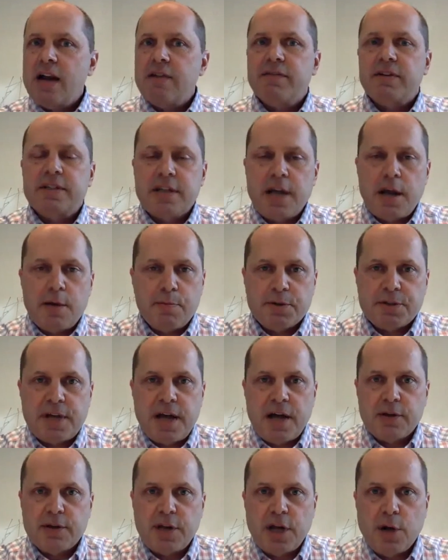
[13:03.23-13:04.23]
of examples
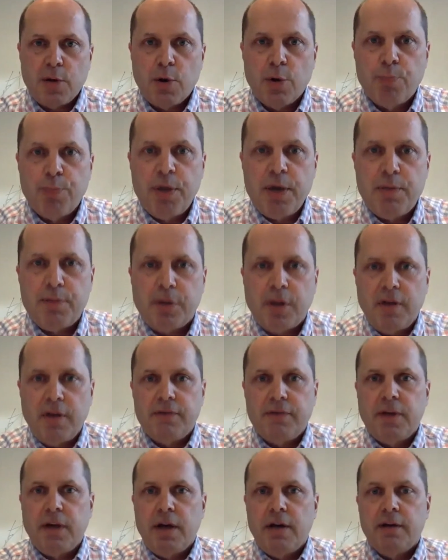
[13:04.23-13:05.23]
out there where people have
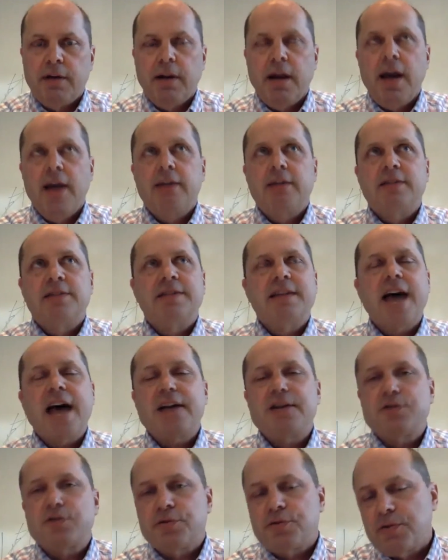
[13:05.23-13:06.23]
had
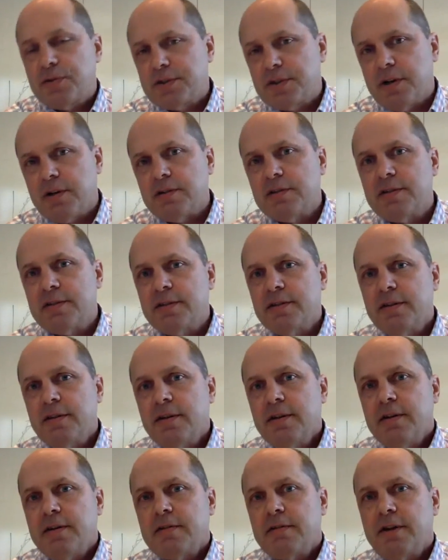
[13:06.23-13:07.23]
disastrous results,
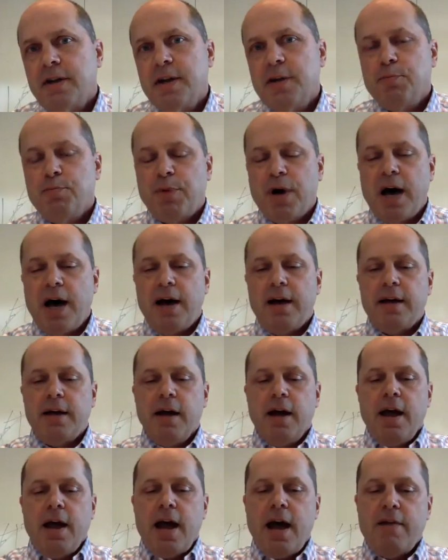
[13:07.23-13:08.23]
right, by
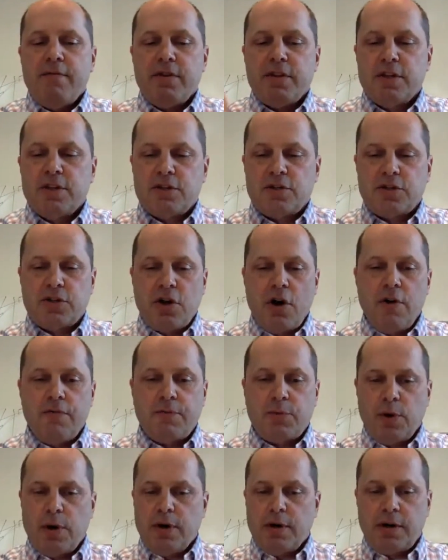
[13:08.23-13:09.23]
having this
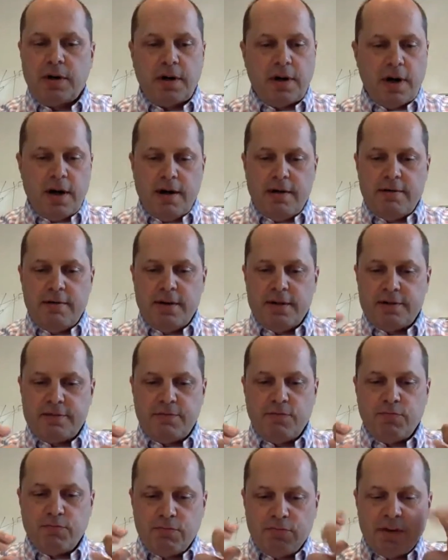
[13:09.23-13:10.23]
software, this
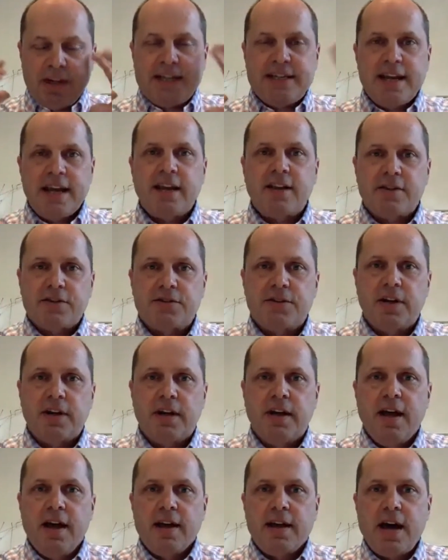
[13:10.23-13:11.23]

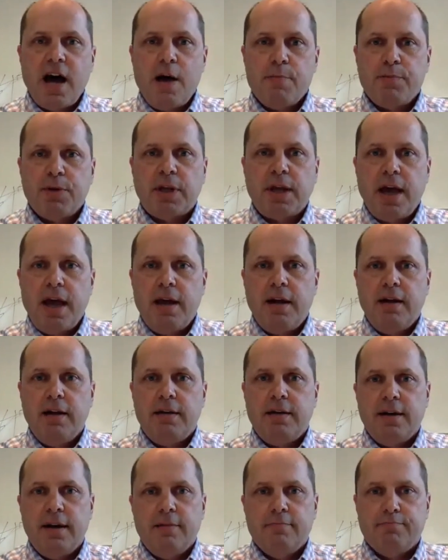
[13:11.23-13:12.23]
ridiculously
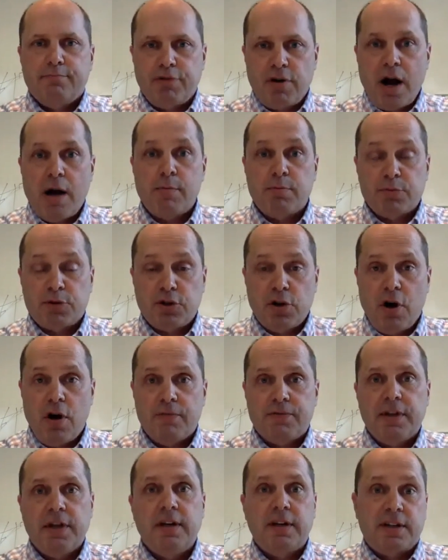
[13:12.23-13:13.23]
complicated problem
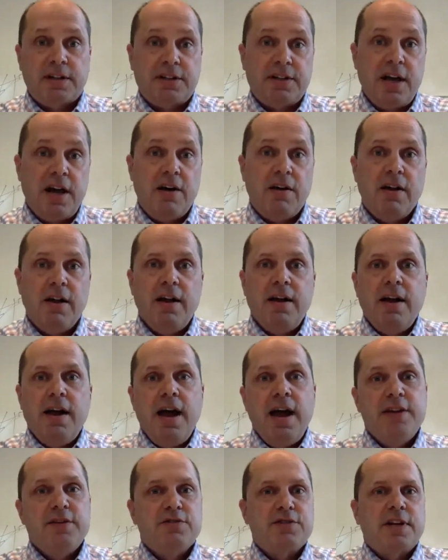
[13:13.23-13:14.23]
solved in Excel,
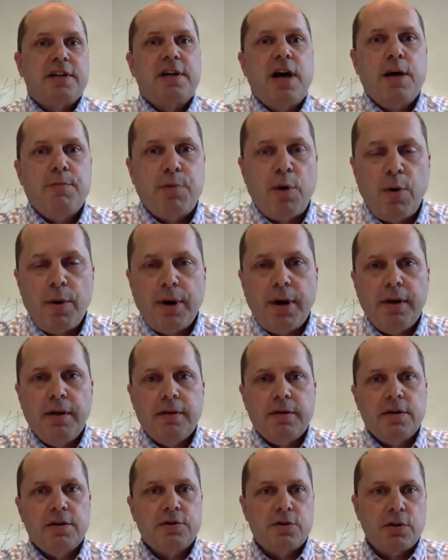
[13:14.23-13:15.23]
and there's a typo in it.
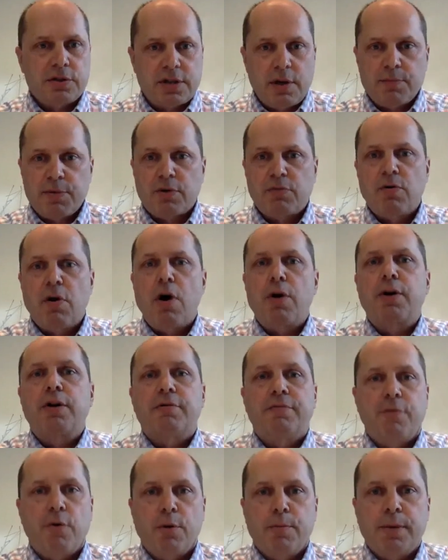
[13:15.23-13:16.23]
There's something wrong in a
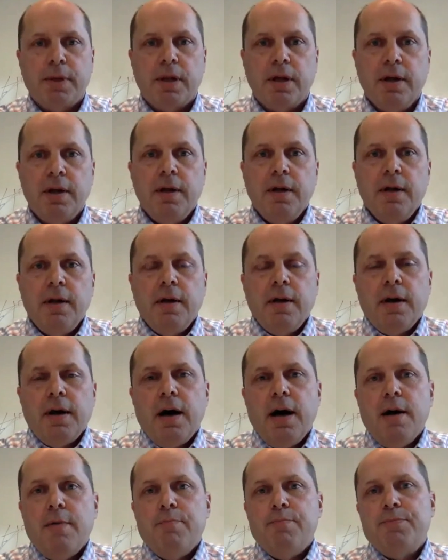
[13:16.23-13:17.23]
formula.
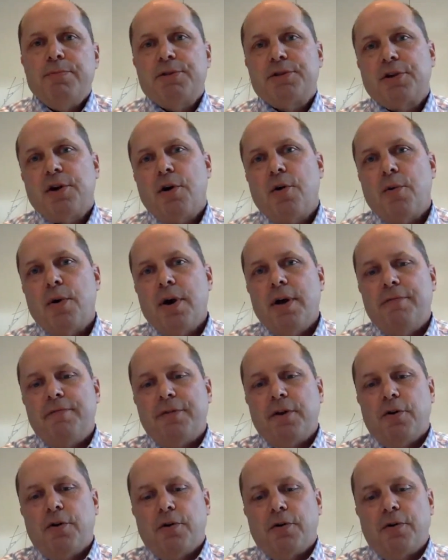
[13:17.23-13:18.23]
So
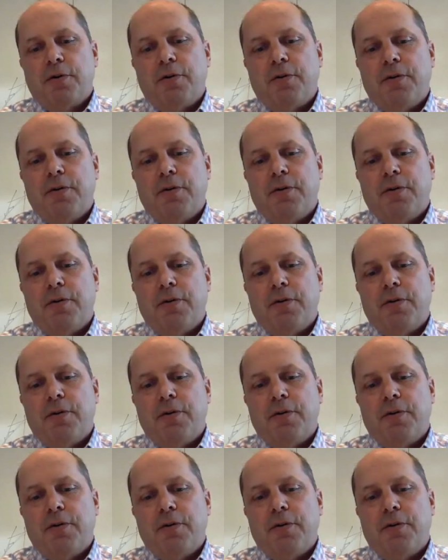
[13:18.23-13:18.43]
you